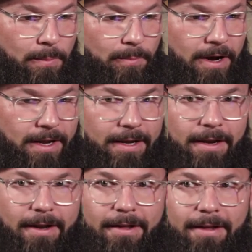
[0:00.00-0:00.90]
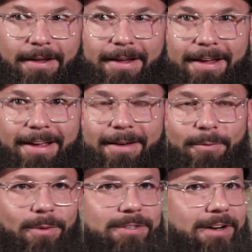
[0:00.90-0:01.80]
But
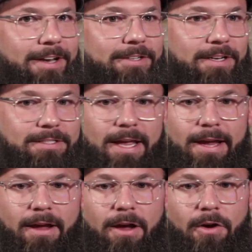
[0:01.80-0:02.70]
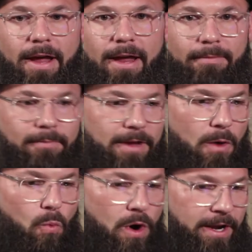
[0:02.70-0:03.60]
we were talking yesterday. It's like okay, you
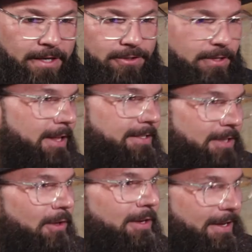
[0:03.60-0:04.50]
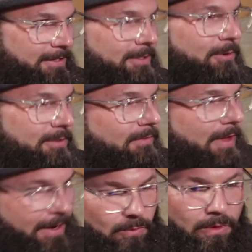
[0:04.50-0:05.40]
got one insurance. It's all exclusive,
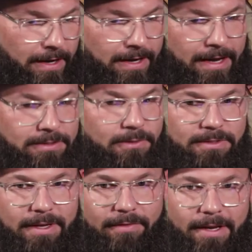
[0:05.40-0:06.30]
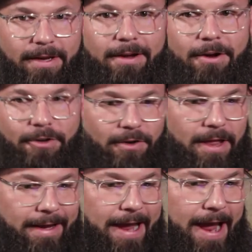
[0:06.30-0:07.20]
like like exclusivity on your
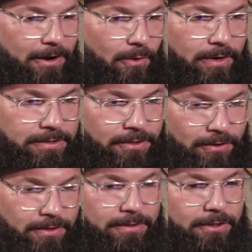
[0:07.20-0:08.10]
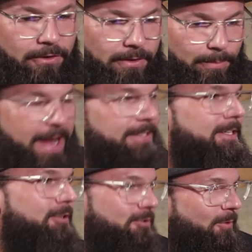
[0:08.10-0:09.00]
like category. So you're the you're the pest
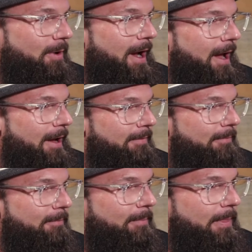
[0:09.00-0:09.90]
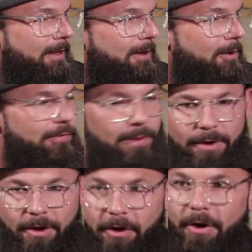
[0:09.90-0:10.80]
control guy well, if I
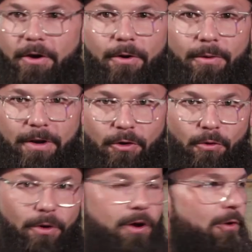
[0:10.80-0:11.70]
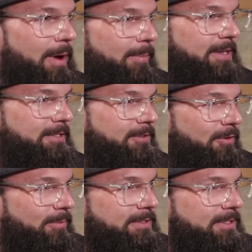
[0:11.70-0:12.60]
want to go and grow my pest
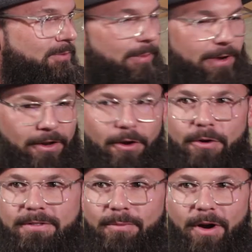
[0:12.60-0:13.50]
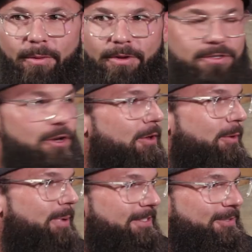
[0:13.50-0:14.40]
control business, why am I going to go somewhere where there's no
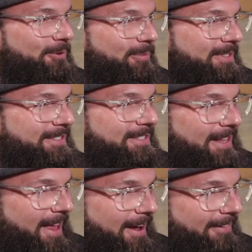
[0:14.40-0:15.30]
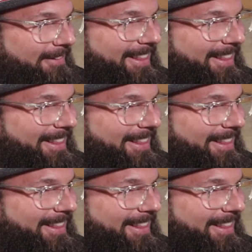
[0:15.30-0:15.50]
other pest control businesses allowed?